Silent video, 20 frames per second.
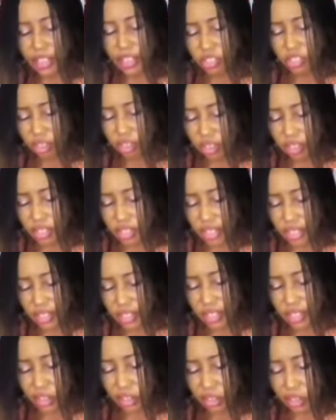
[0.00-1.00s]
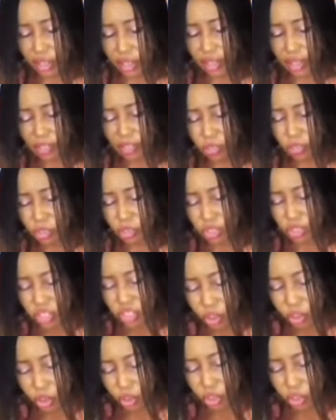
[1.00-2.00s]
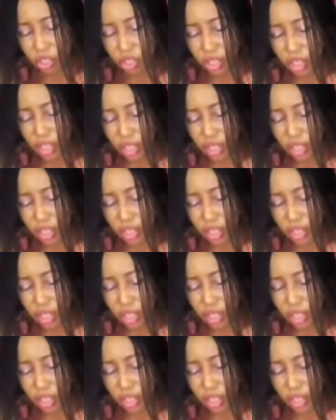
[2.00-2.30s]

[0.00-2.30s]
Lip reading: 3 good years now, and you know,